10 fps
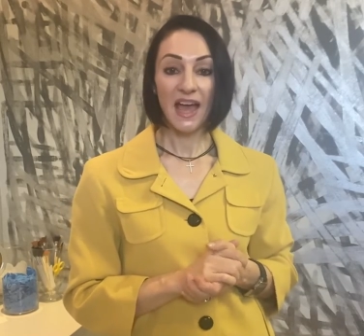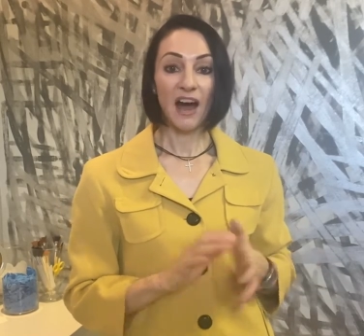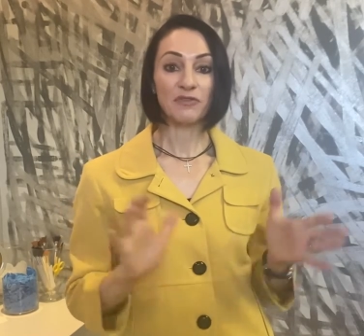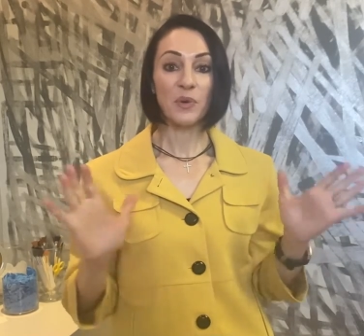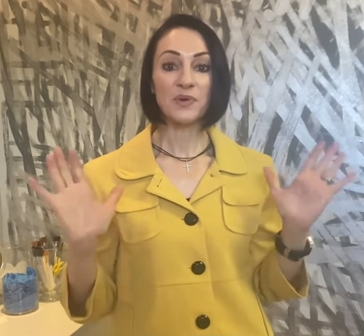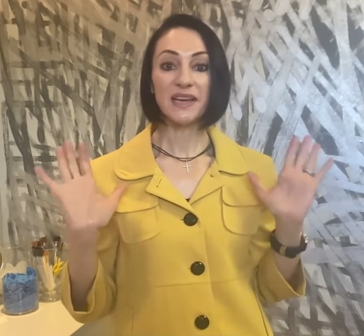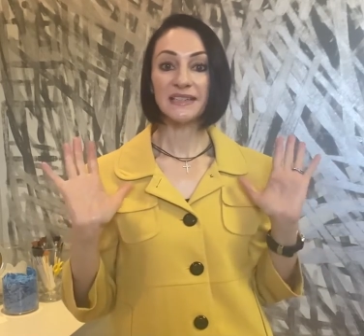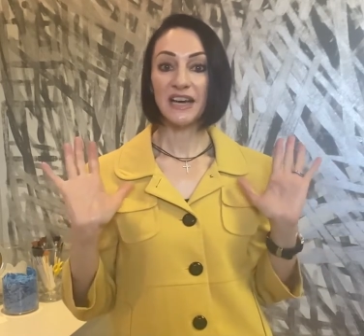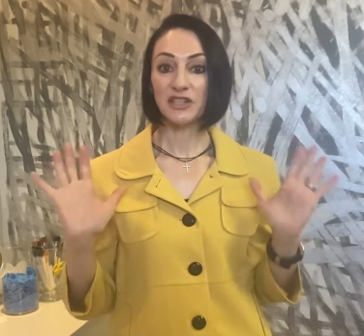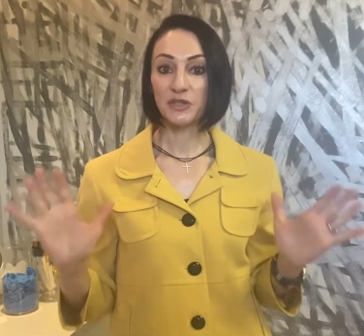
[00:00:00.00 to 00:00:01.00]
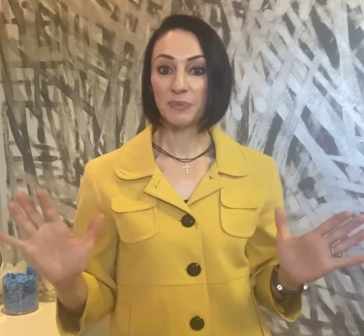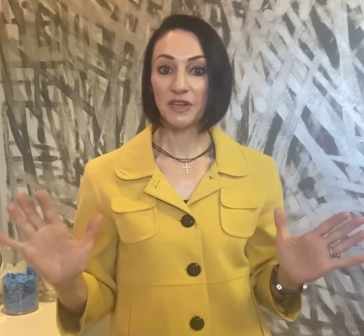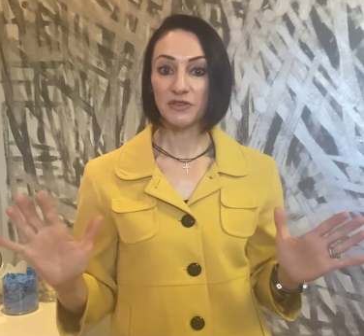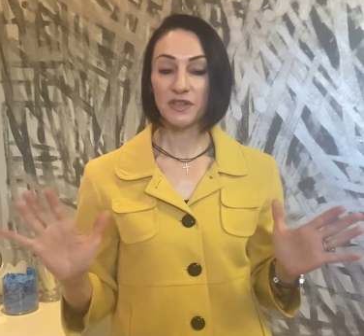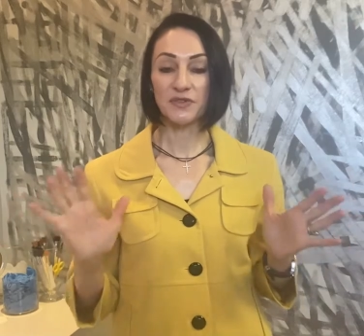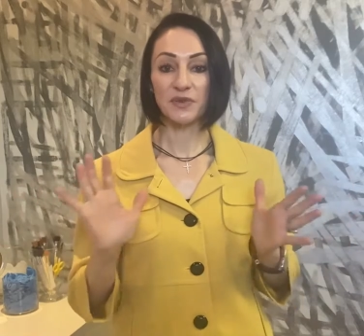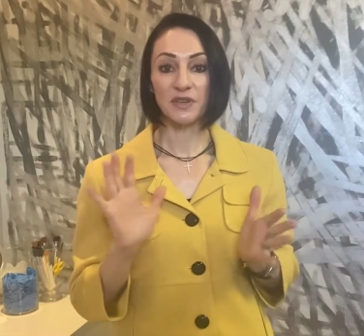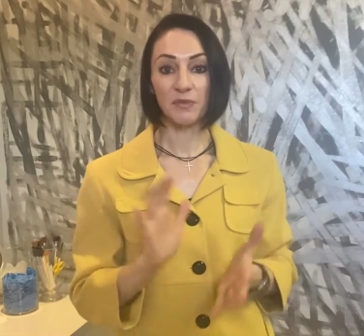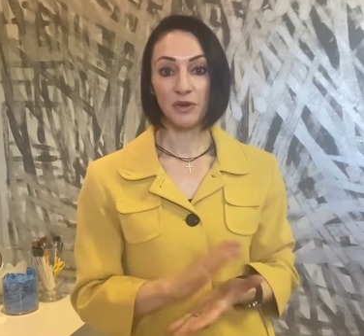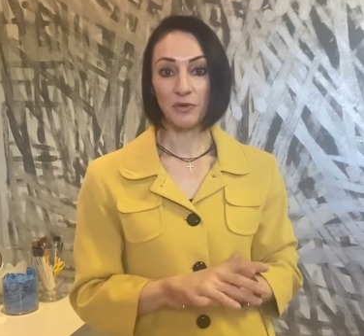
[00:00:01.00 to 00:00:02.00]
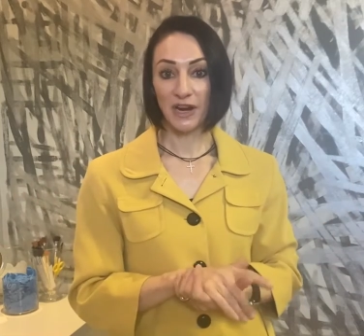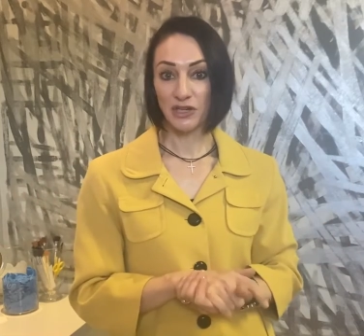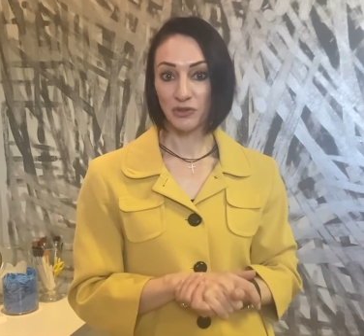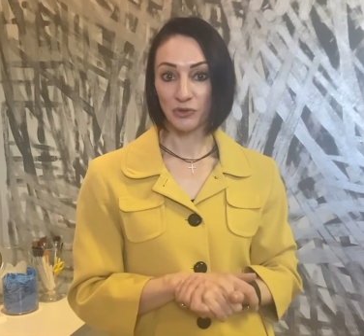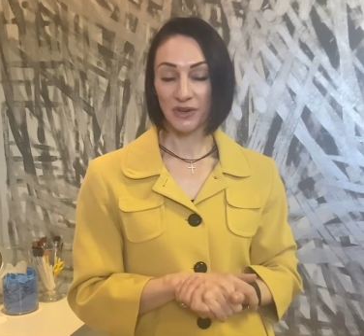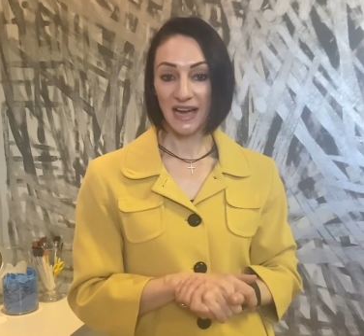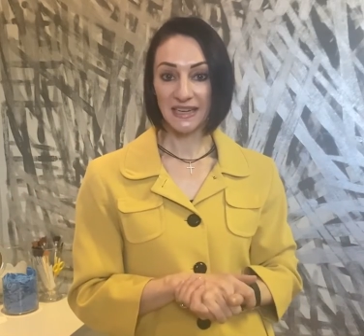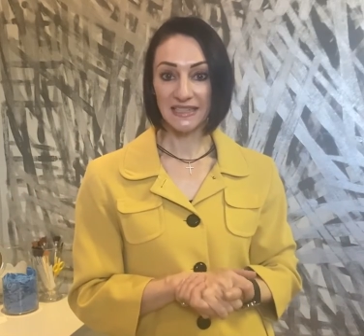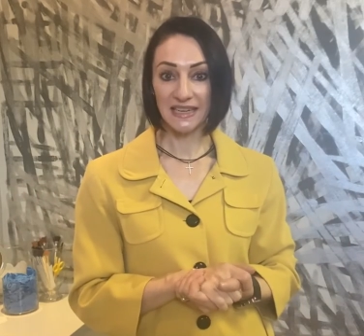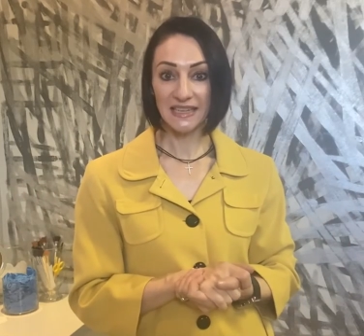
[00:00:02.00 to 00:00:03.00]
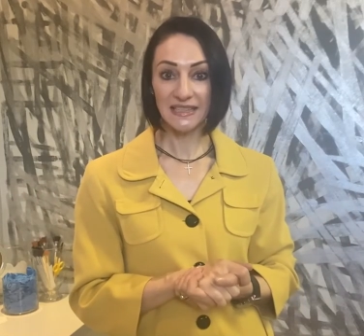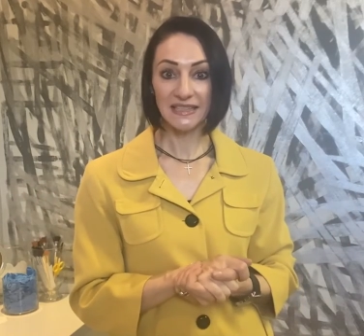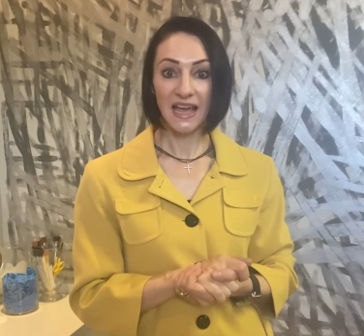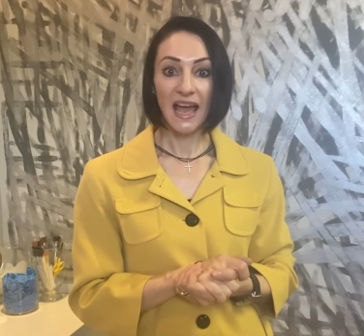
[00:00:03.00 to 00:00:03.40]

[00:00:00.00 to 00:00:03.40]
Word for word: Of course, I dashed to Pinterest for some great jewelry ideas,